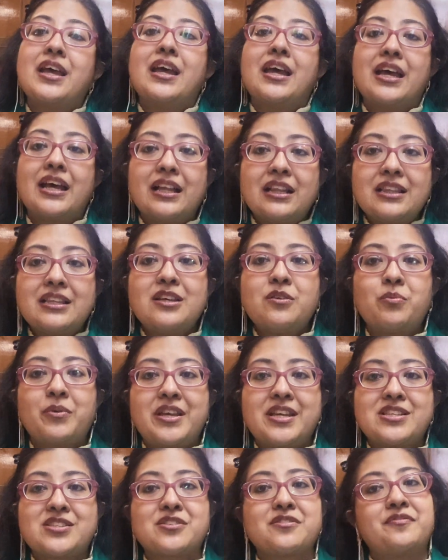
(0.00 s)
Healthy
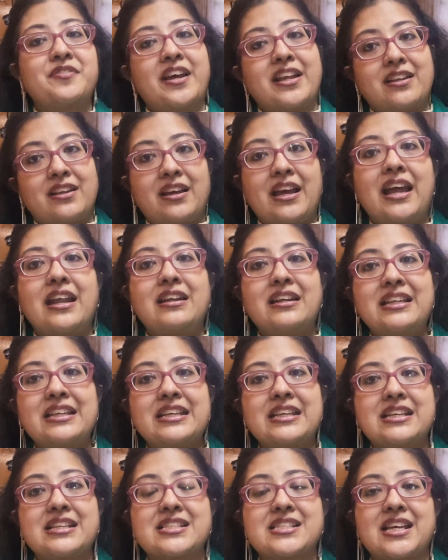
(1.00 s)
ways of
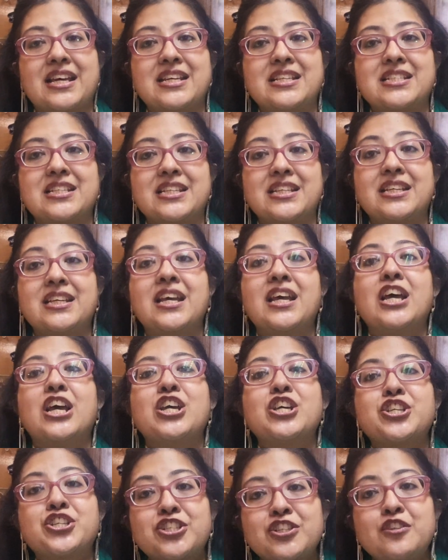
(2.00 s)
handling anxiety
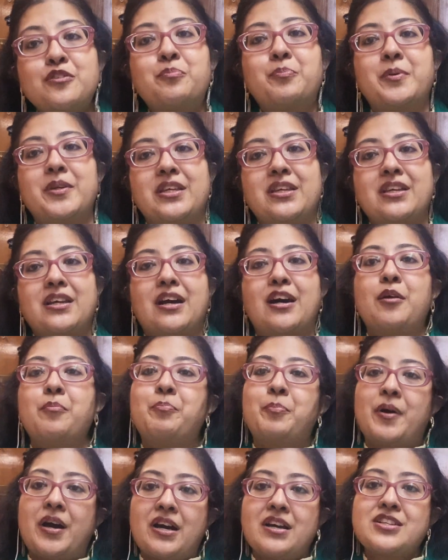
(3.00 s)
should be a
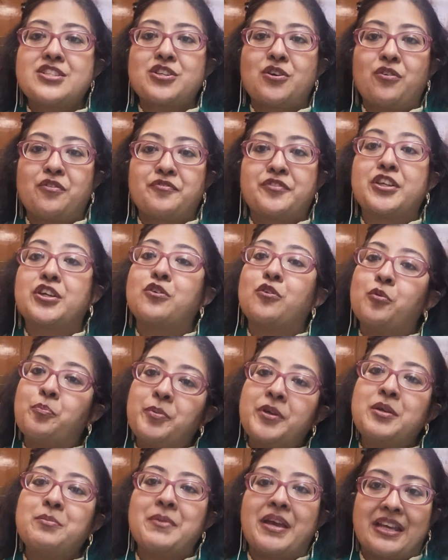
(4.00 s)
part of the
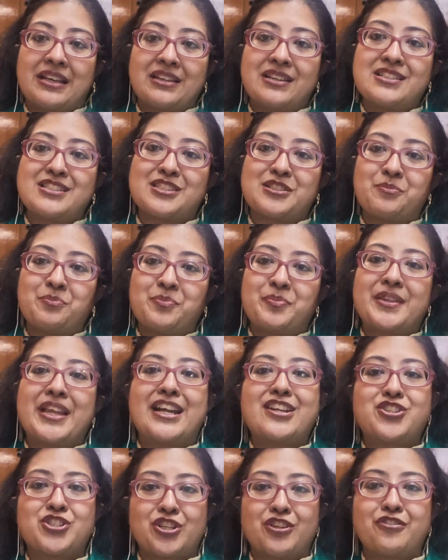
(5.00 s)
coping mechanism
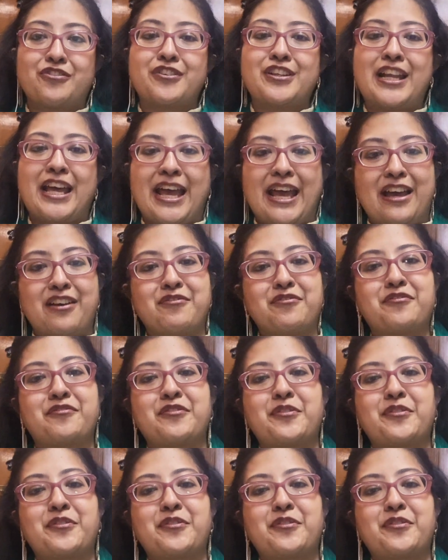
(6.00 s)
that children have.